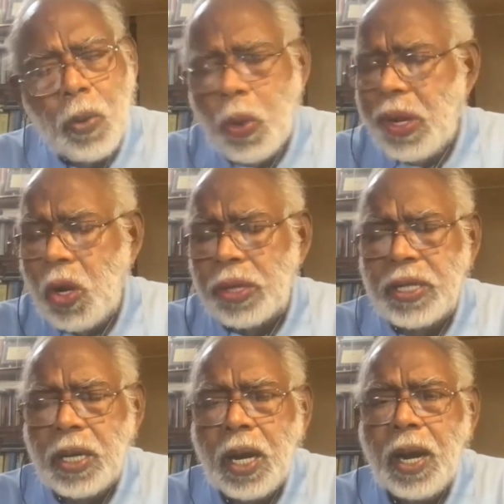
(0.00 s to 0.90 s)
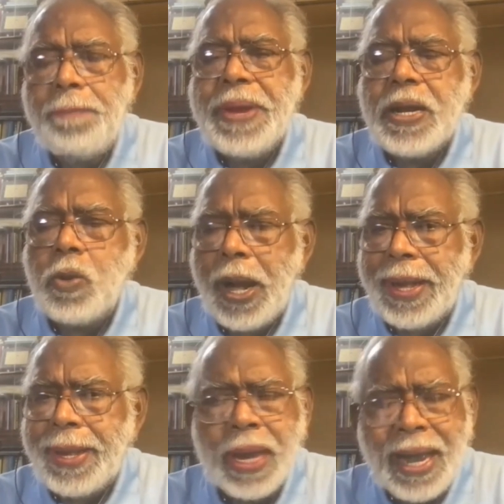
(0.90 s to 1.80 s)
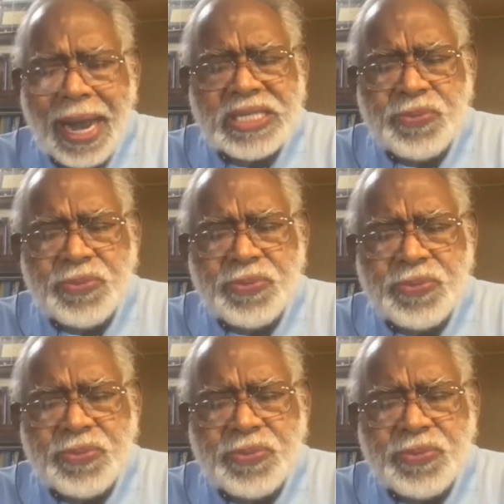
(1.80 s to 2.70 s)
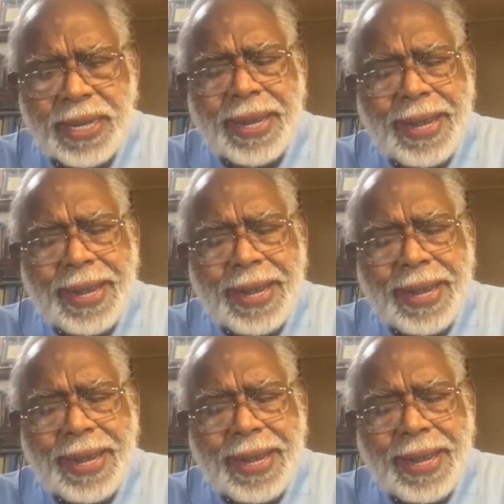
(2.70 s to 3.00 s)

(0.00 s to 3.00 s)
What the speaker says: will not be in vain. I speak not